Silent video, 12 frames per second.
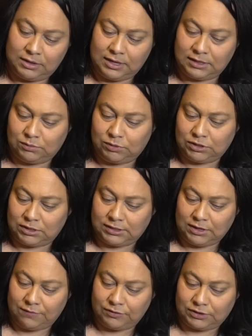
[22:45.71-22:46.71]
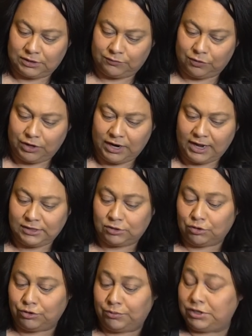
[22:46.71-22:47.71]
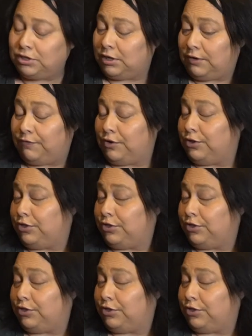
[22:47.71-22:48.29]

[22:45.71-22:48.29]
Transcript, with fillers: This was on sale for six forty nine. sold originally for